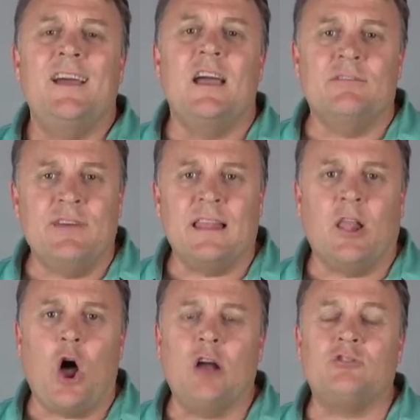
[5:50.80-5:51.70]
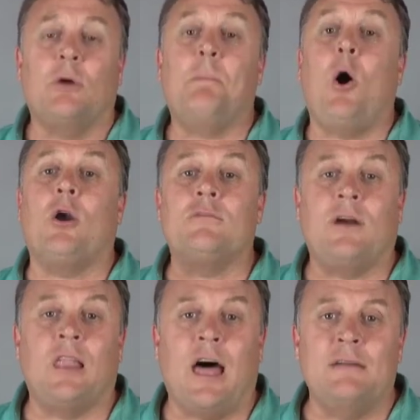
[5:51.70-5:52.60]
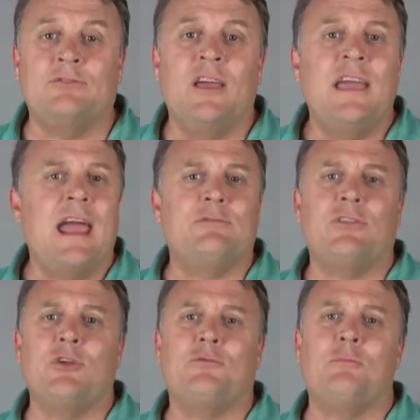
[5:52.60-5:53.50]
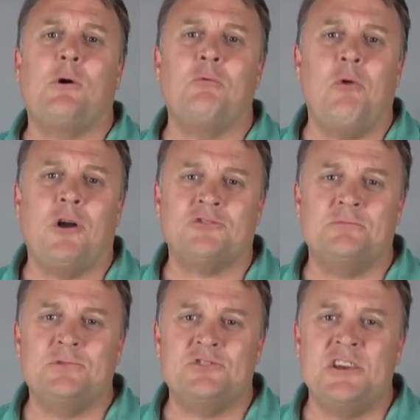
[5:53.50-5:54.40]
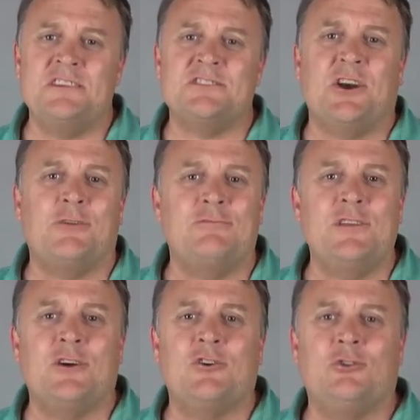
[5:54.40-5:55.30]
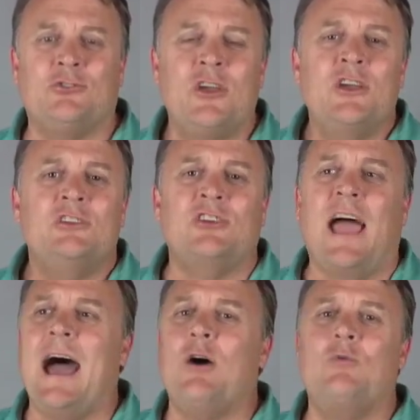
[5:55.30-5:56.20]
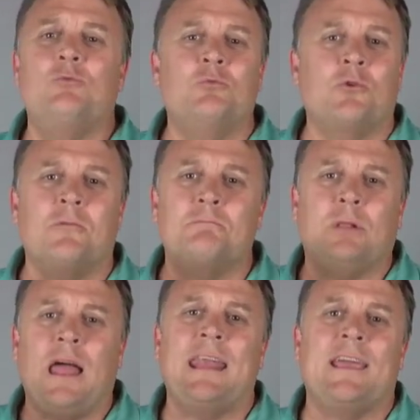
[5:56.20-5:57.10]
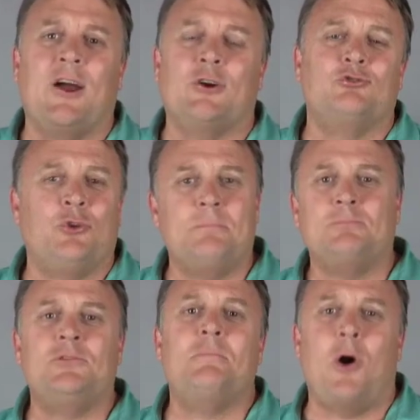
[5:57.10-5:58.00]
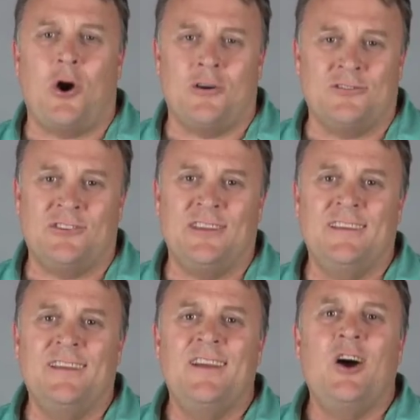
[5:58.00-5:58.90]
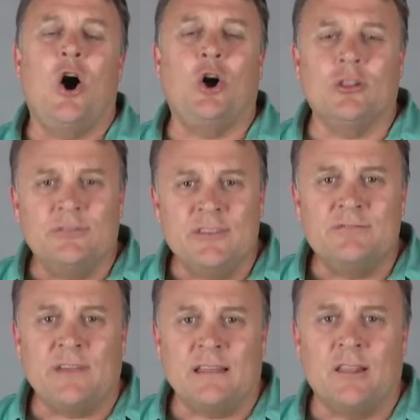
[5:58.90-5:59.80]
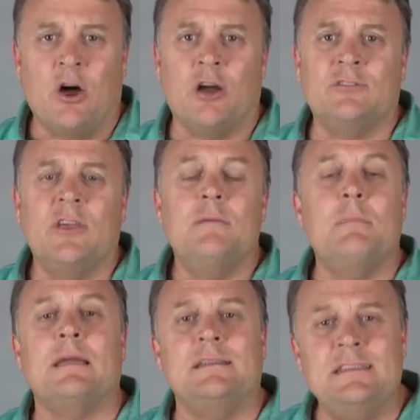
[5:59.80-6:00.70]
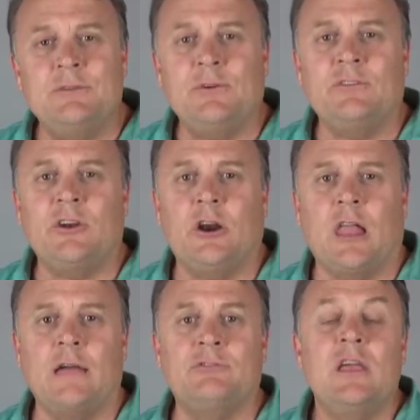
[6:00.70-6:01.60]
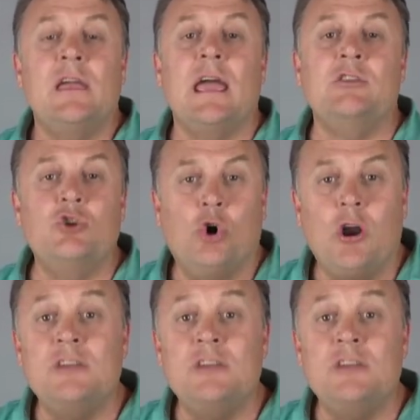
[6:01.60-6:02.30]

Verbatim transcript: Event logs are part of our lives. Everything from our washer machines and our vehicles to how we're planning our trip to Mars. All of the event logs make a difference in our lives, and your